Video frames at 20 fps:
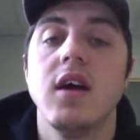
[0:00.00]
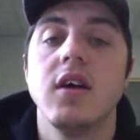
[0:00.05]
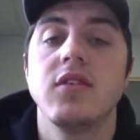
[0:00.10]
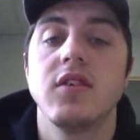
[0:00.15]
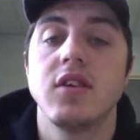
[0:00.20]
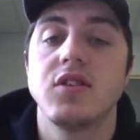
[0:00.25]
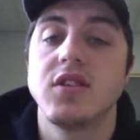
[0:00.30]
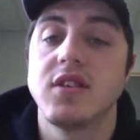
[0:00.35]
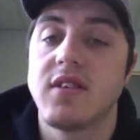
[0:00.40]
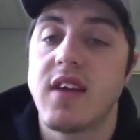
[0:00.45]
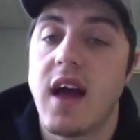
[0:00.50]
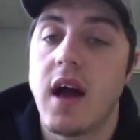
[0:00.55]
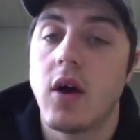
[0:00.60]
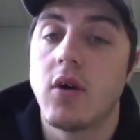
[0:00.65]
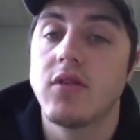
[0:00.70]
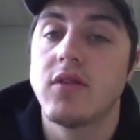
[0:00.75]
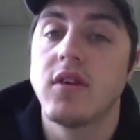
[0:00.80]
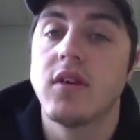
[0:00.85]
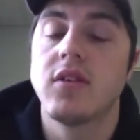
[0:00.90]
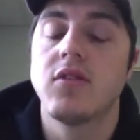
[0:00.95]
such as
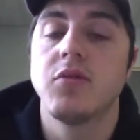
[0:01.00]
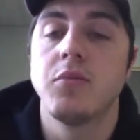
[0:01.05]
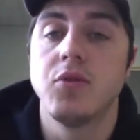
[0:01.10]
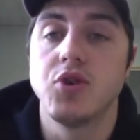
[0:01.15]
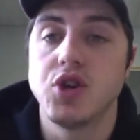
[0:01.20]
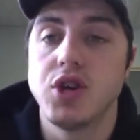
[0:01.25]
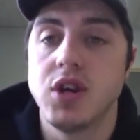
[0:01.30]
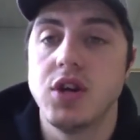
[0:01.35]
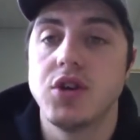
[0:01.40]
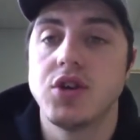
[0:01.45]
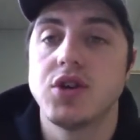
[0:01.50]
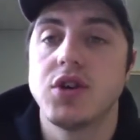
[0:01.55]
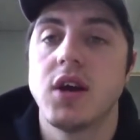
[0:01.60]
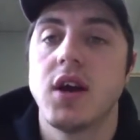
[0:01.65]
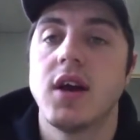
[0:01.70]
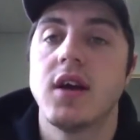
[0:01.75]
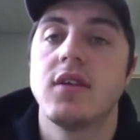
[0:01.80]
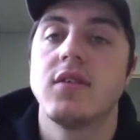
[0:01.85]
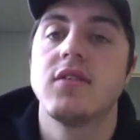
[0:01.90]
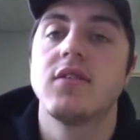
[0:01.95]
houses, machine
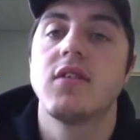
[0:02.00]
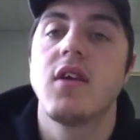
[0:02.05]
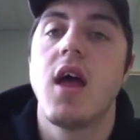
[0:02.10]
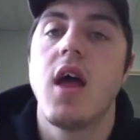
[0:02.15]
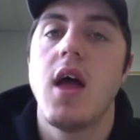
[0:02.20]
sheds,